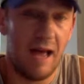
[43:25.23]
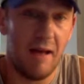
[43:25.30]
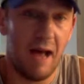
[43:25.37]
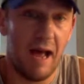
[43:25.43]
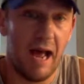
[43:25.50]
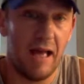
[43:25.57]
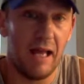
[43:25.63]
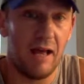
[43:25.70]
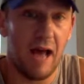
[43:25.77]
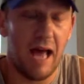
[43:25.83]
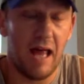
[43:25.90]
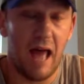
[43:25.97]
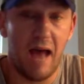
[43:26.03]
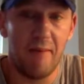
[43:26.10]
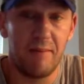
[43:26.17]

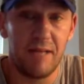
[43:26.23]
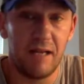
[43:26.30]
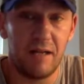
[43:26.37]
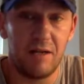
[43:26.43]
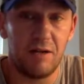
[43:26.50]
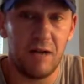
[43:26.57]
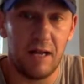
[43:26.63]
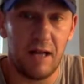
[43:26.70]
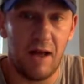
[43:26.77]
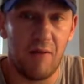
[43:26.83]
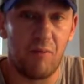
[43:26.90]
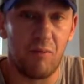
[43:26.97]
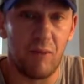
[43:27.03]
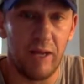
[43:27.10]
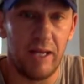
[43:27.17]
I'm telling you, I
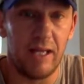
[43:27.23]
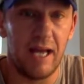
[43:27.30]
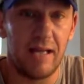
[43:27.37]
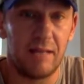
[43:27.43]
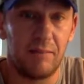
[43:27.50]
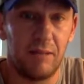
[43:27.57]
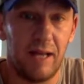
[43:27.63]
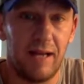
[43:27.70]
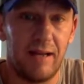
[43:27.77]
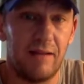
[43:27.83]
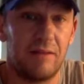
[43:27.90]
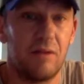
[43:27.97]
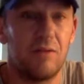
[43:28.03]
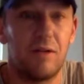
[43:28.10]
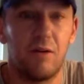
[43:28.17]
really like to play.
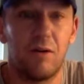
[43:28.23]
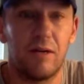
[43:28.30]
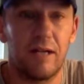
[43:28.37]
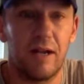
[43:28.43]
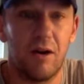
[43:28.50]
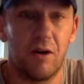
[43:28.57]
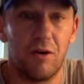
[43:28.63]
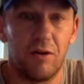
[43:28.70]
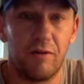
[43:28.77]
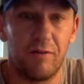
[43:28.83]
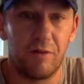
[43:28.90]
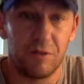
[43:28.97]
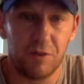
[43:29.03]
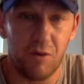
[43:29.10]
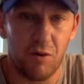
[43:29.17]
Now, don't go and get hurt in the
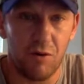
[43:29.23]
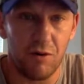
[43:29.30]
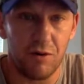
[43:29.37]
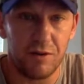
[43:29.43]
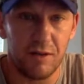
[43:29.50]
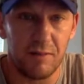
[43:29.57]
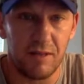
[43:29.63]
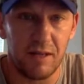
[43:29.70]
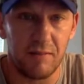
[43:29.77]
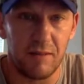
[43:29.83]
first quarter or something.